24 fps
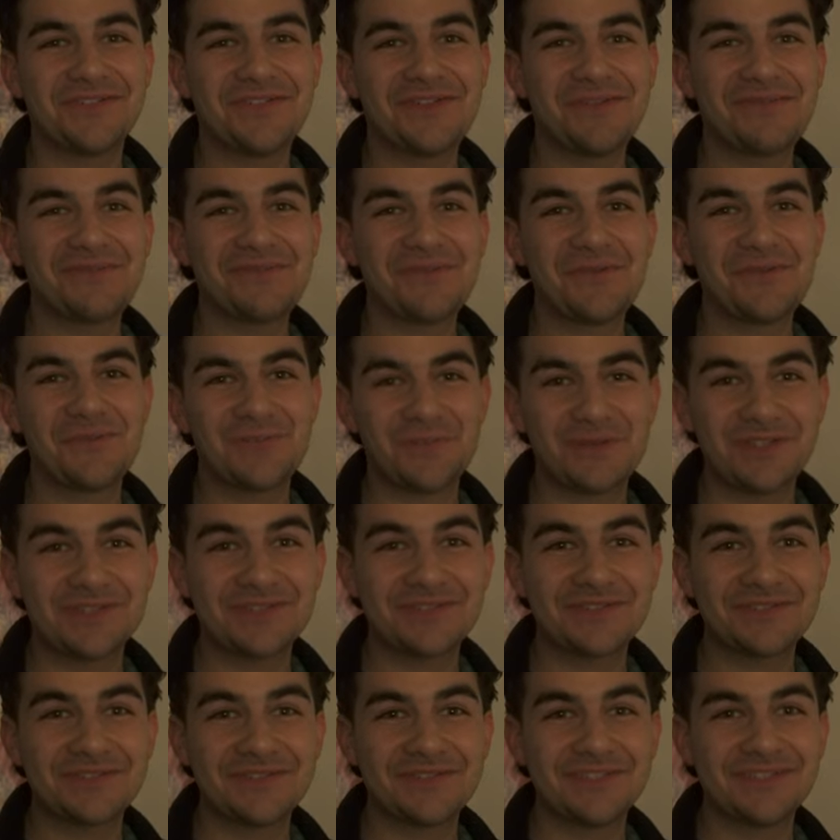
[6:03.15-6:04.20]
We went from the
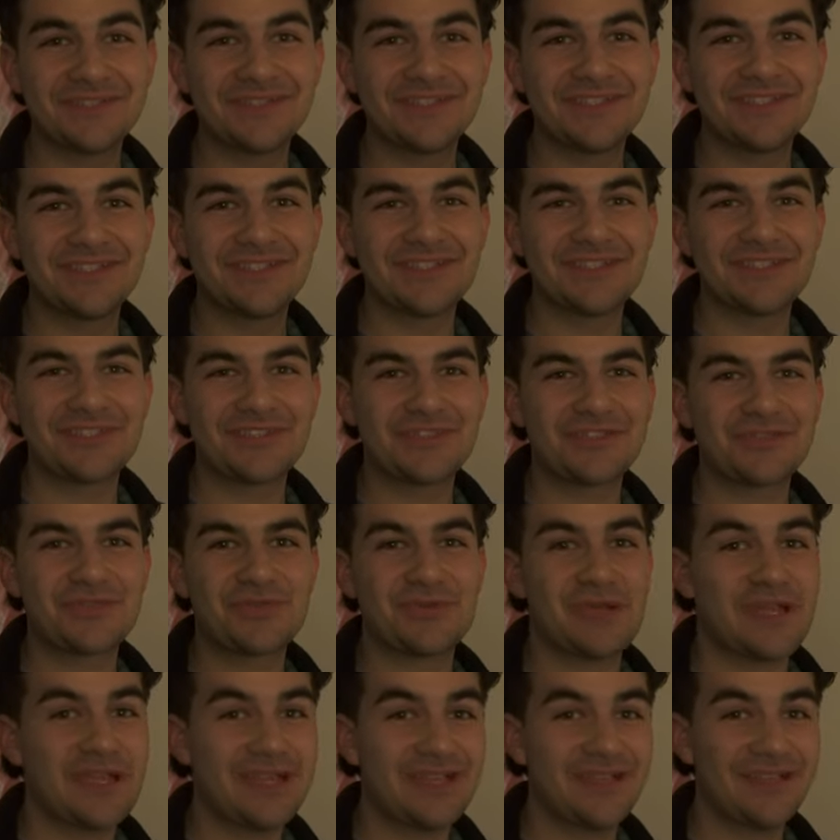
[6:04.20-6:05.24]
whistle to the
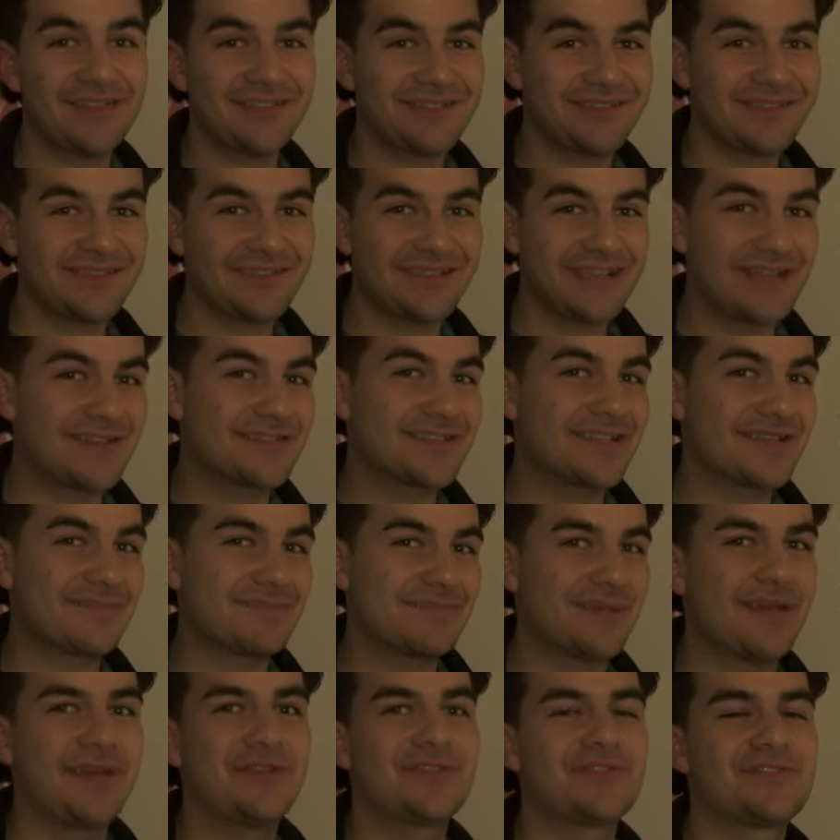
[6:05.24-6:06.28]
strings. Yeah. I was
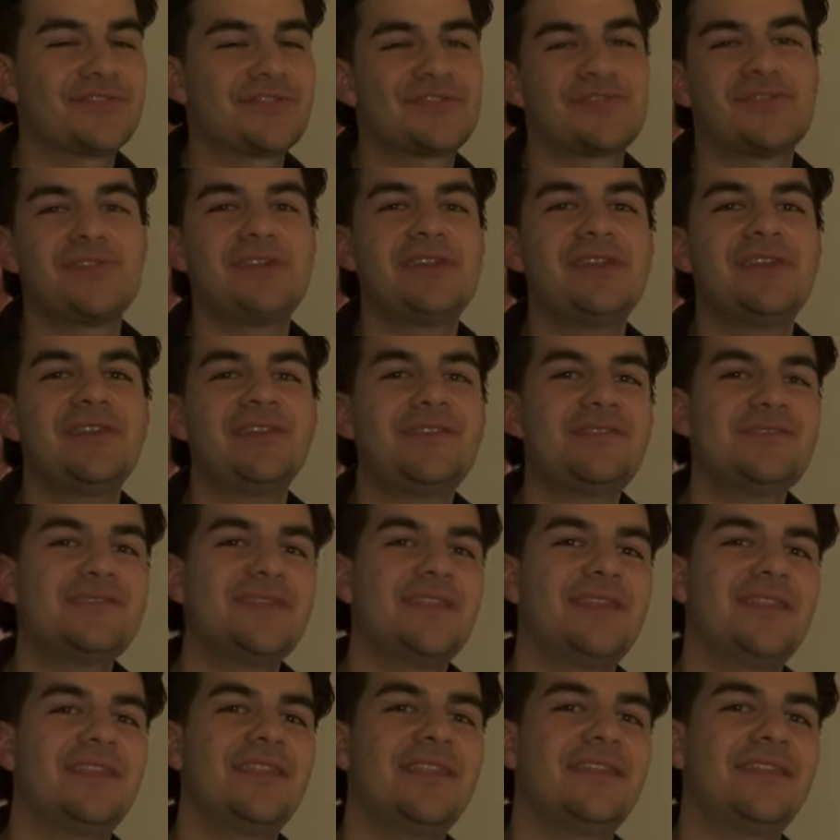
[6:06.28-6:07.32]
like big on the strings.
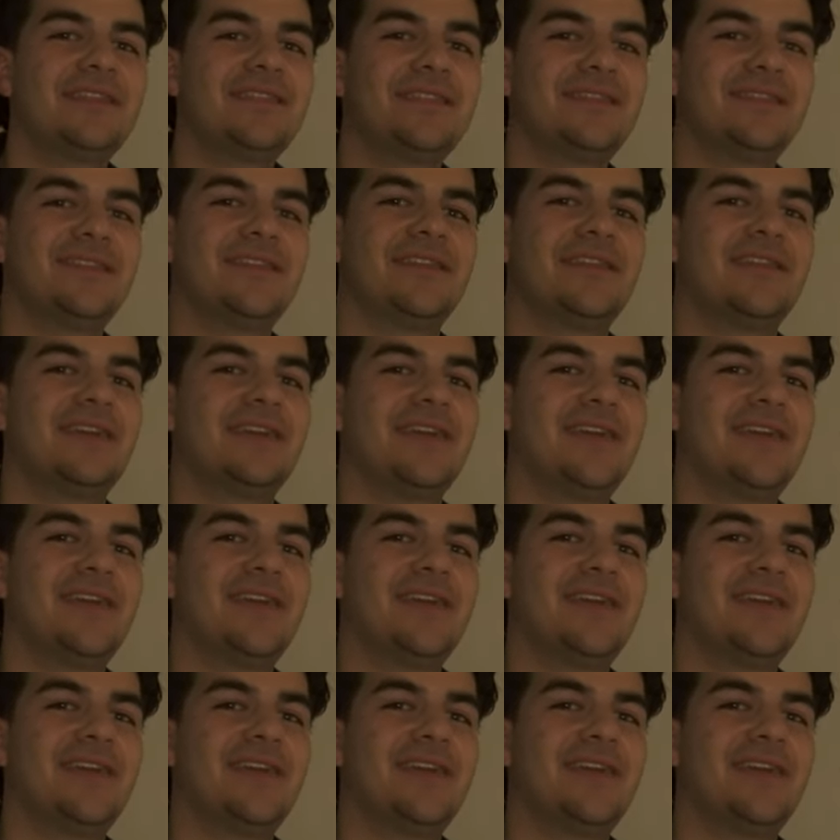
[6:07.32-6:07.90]
Strings were great.